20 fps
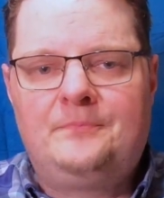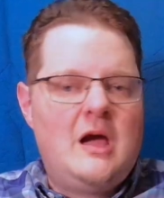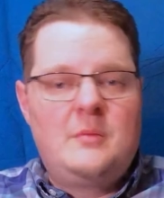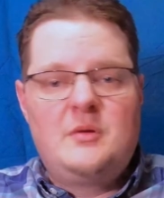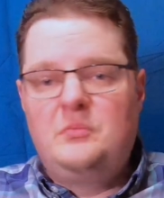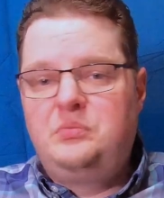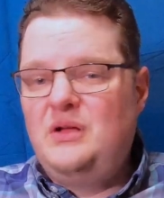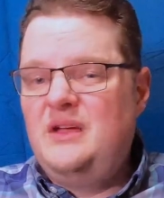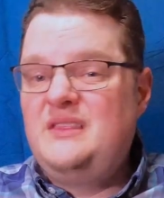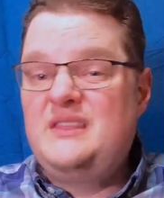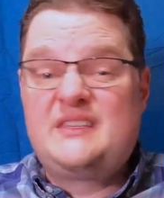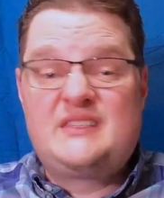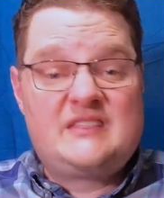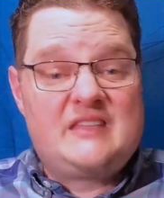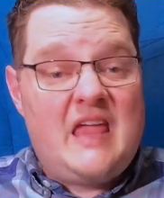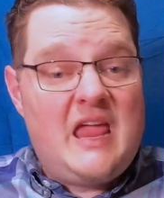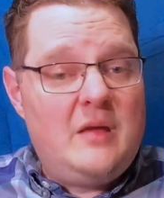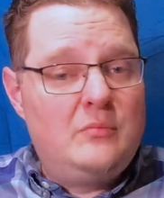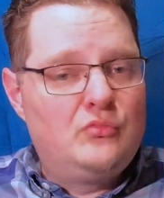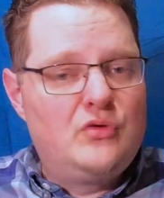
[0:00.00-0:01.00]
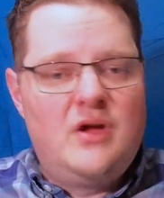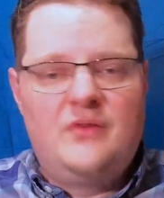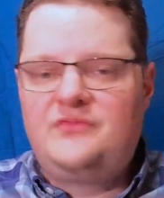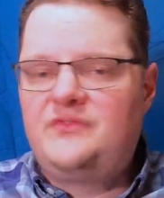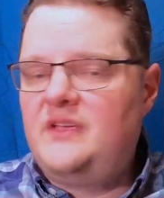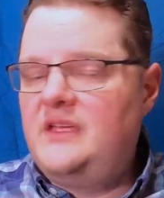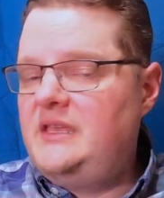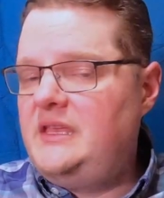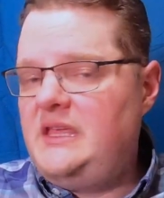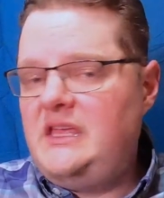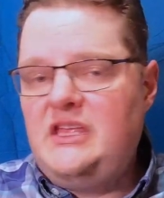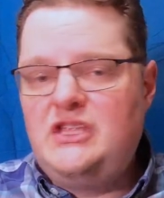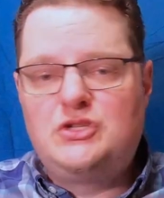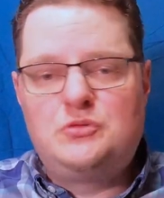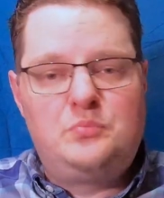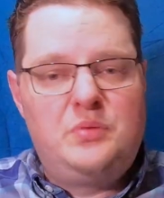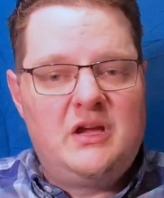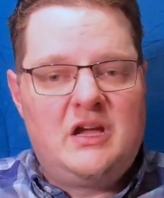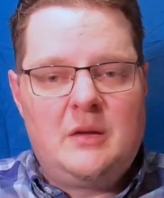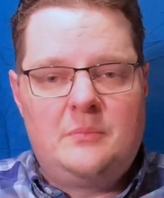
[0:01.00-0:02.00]
I'm going to play the same riff in
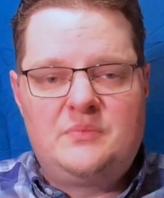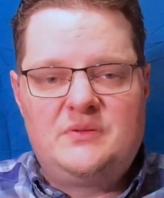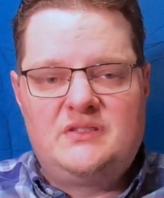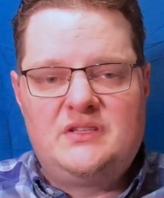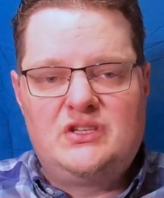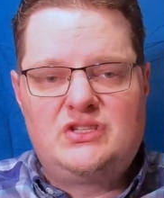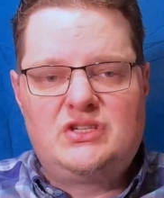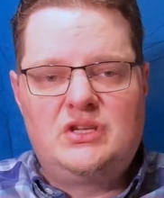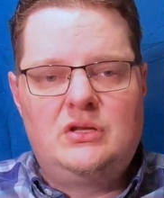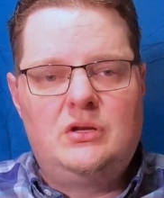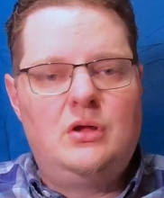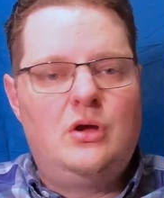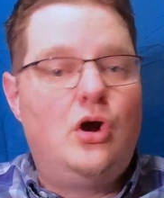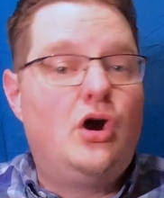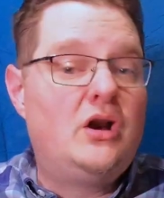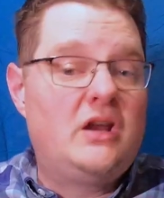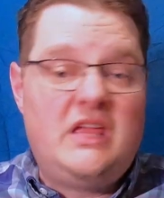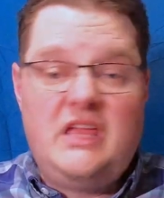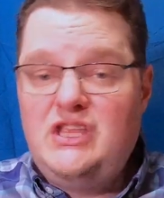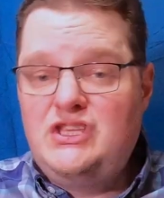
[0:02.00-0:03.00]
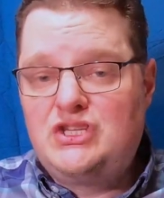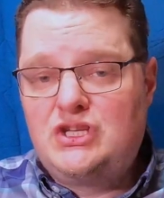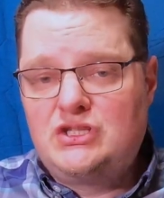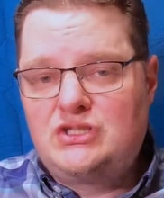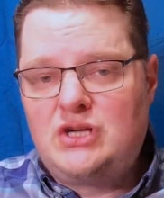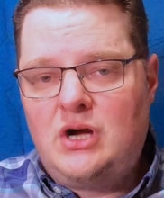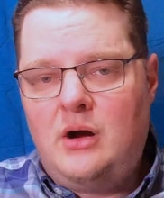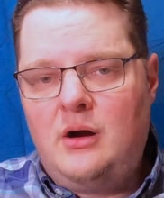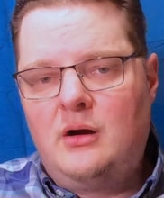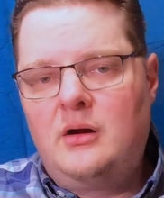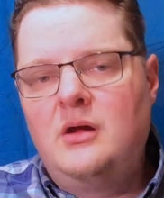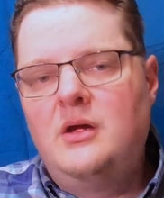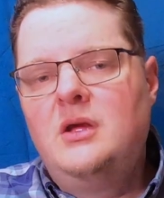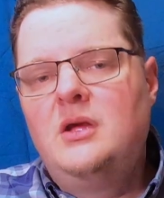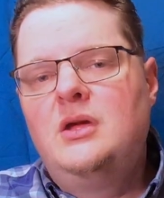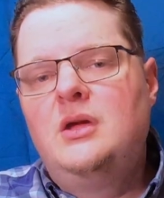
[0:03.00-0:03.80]
each pickup position on each guitar